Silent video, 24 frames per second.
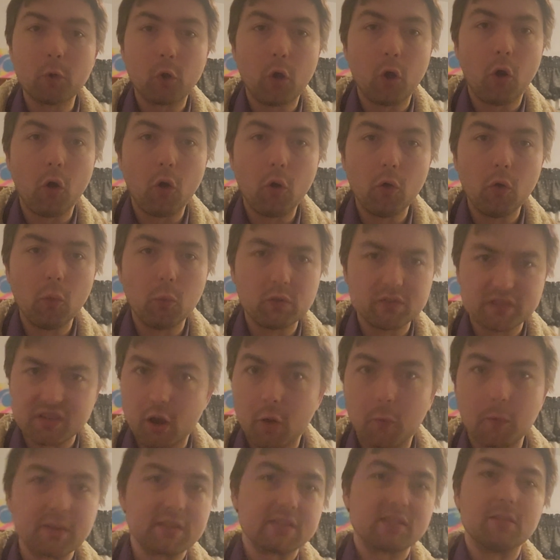goal was
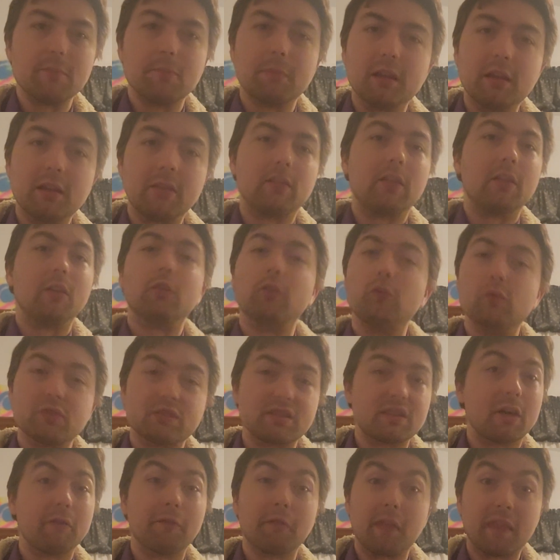always to be to do
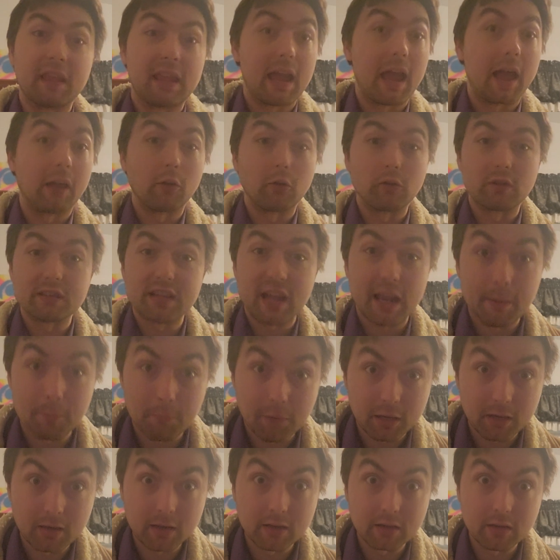stuff in the
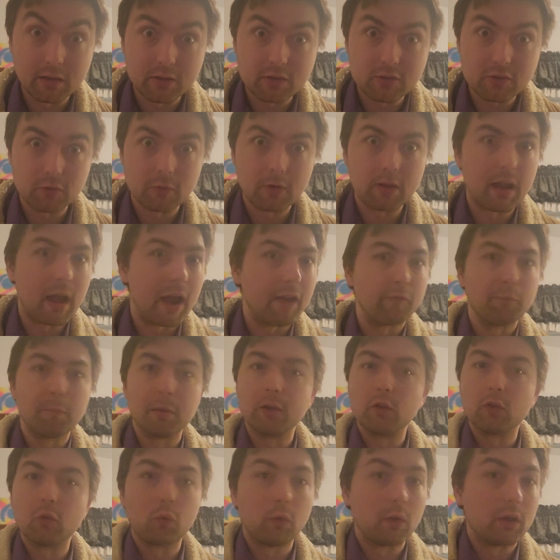entertainment industry. I've been
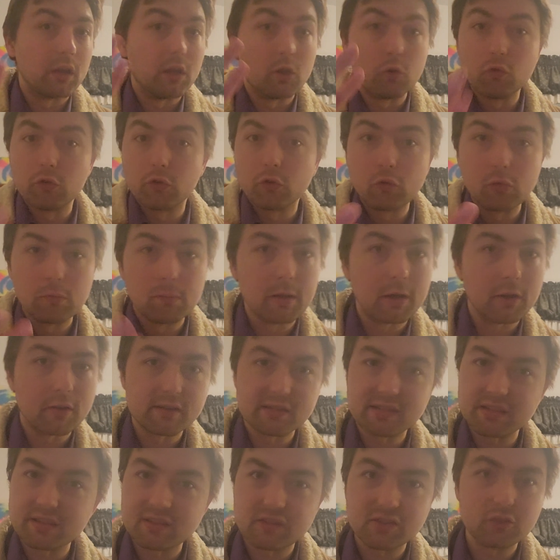doing YouTube here
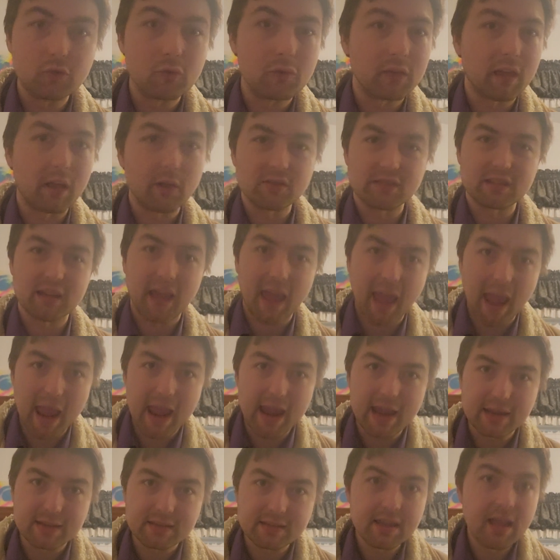since
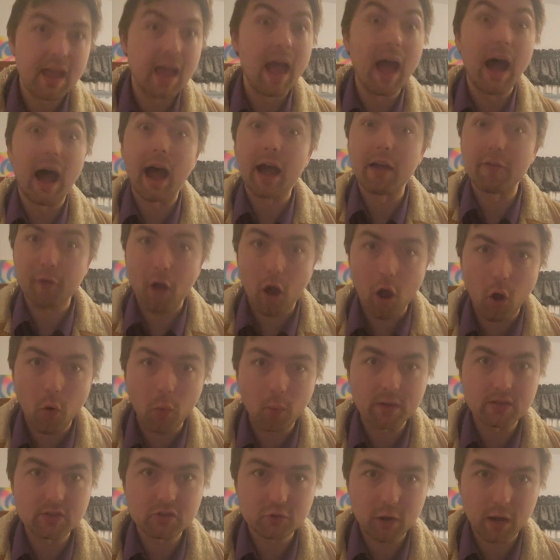2008. I've
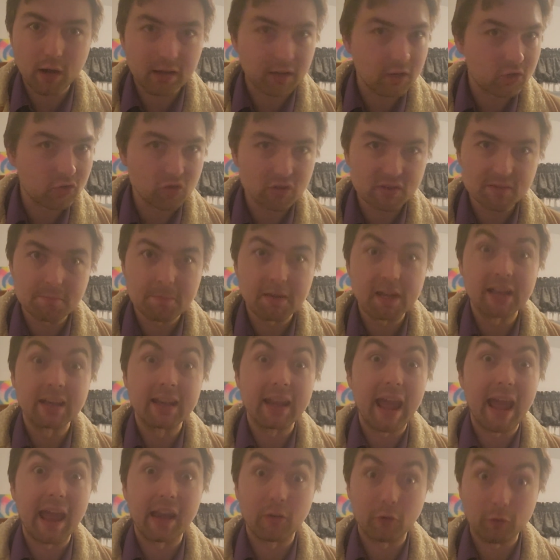always tried to just be an
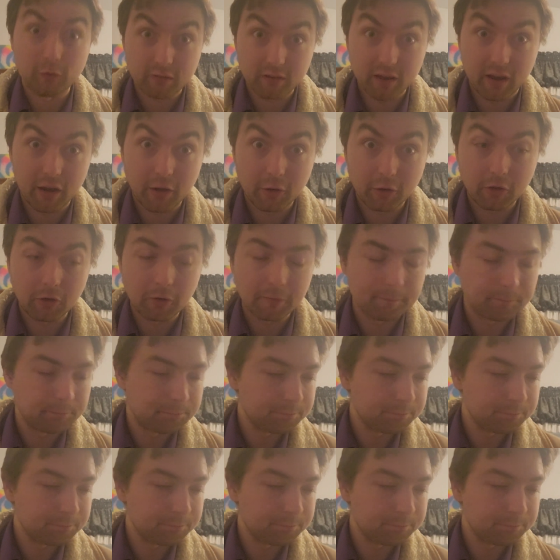entertainer.